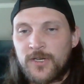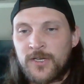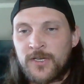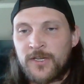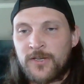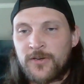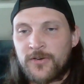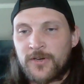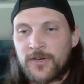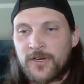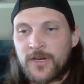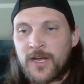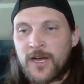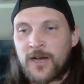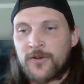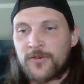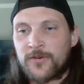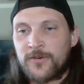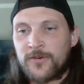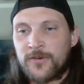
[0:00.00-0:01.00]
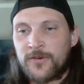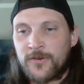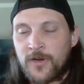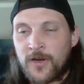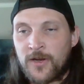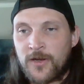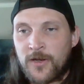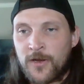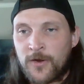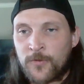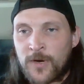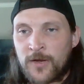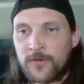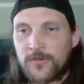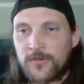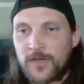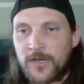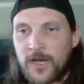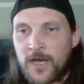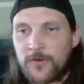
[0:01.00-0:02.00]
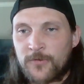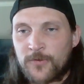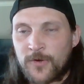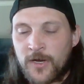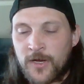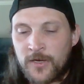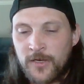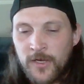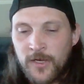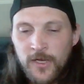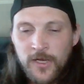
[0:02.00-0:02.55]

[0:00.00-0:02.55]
an inner and an outer around the guide rod,